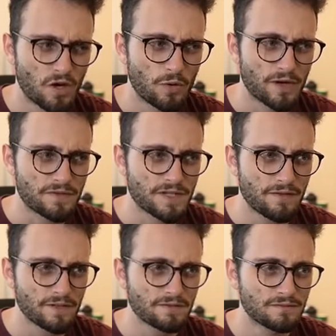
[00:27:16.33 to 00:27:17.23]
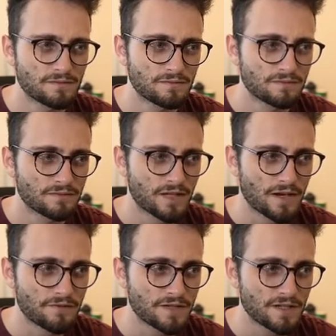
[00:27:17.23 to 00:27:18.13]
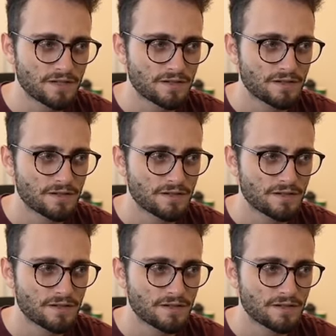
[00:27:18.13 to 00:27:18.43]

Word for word: Queen f seven? Knight f six?